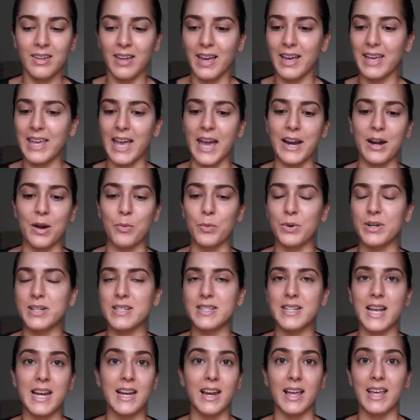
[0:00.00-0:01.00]
again, I want to
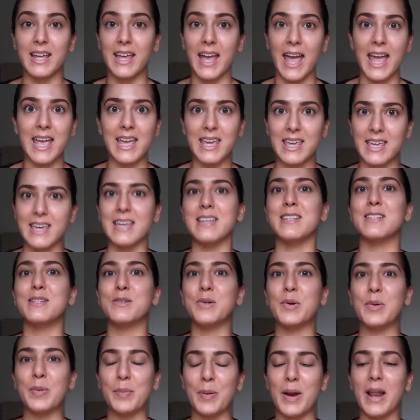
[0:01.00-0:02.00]
say like 8 years
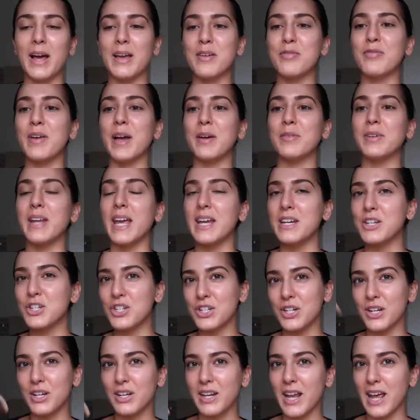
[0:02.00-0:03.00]
to apply
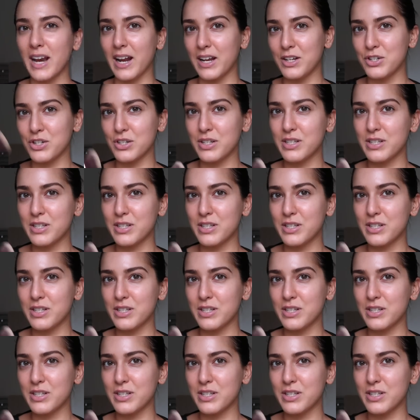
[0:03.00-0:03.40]
foundation, and I